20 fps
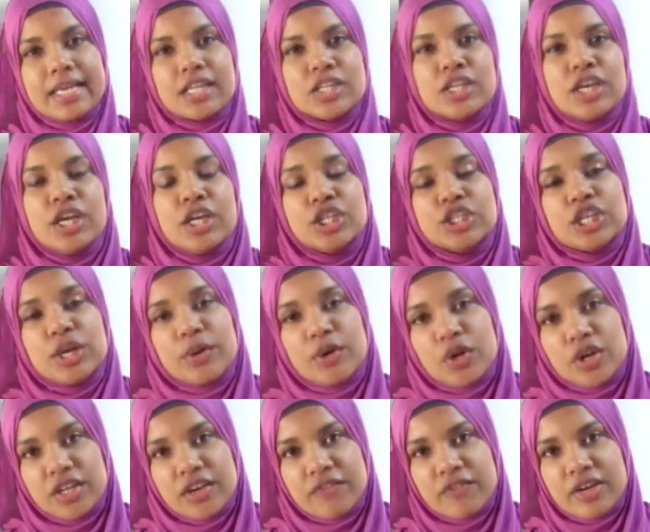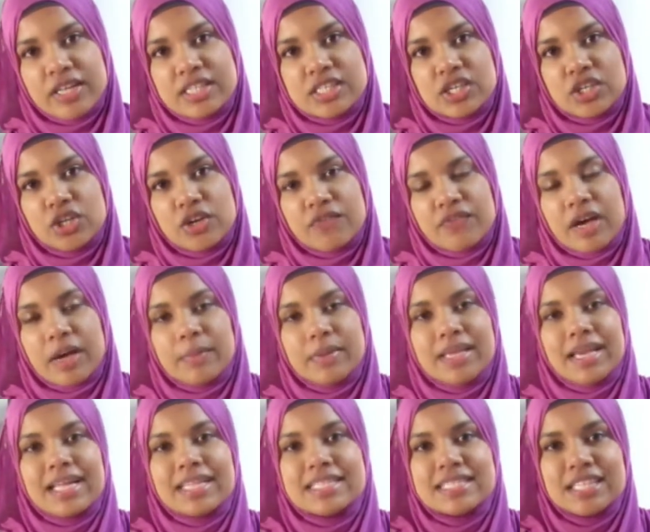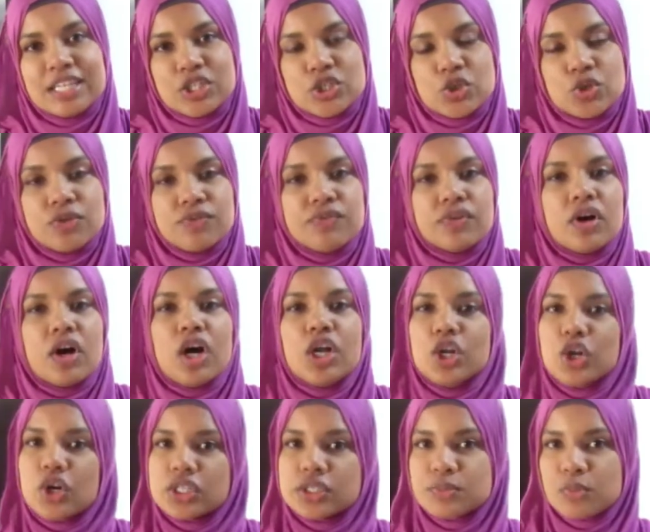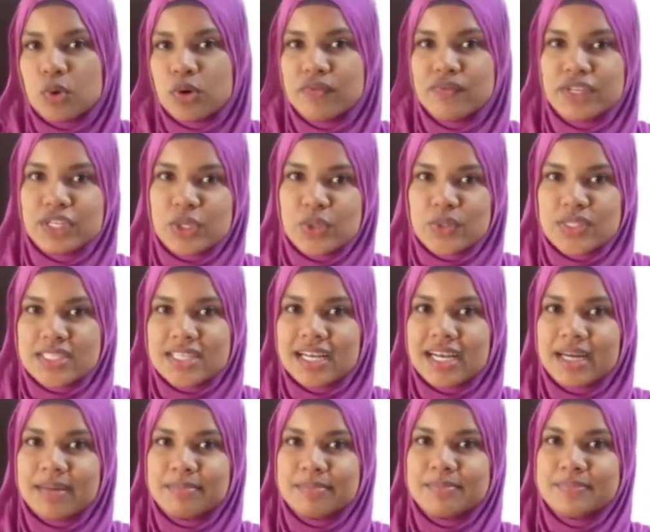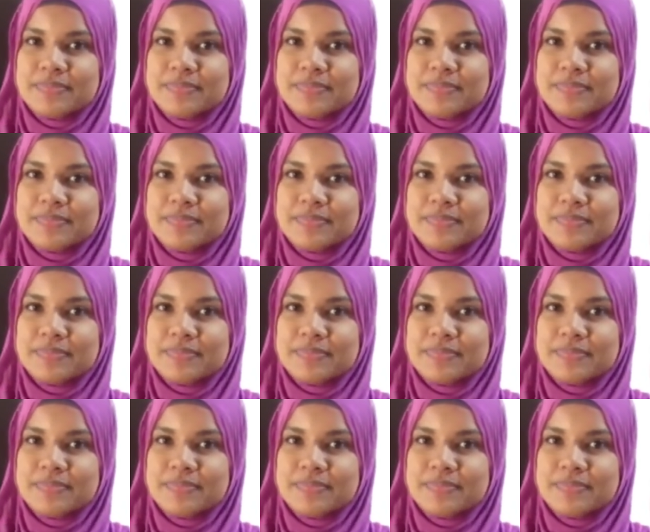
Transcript: it. Share with all your friends and your family, and stay tuned for a lot more videos to come.